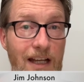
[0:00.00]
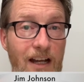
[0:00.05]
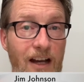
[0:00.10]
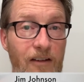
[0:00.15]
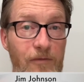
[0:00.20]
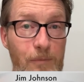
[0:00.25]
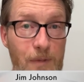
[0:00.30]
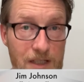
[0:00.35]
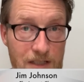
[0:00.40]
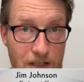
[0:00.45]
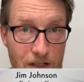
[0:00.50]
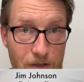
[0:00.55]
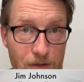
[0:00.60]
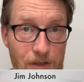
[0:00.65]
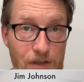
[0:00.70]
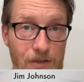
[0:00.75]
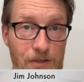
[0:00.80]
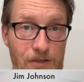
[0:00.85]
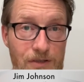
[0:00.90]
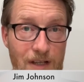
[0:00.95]
of
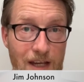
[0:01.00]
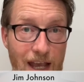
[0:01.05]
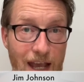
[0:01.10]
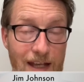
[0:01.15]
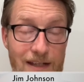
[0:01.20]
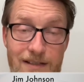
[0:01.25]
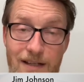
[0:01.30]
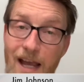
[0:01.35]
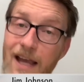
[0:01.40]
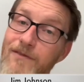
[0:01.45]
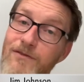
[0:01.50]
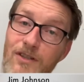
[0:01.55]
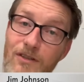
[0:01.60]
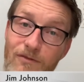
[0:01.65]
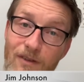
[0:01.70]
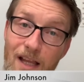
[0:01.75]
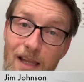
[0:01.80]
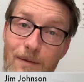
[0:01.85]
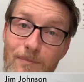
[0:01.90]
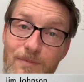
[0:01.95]
materials as I've
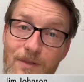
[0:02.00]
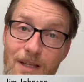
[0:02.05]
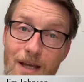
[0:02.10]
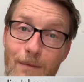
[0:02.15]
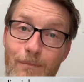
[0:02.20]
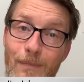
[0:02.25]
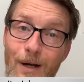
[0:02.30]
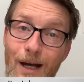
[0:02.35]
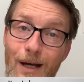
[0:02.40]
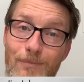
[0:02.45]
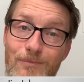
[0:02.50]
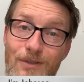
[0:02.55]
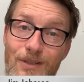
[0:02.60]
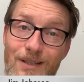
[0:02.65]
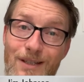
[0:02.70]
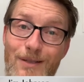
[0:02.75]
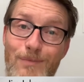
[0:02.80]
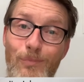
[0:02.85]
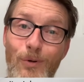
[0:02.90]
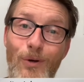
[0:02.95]
developed them up to
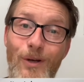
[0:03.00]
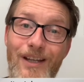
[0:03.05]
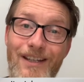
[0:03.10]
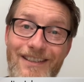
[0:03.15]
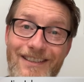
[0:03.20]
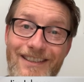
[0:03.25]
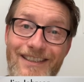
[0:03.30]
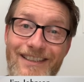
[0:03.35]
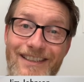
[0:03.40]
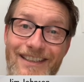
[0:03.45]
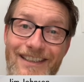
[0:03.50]
this point.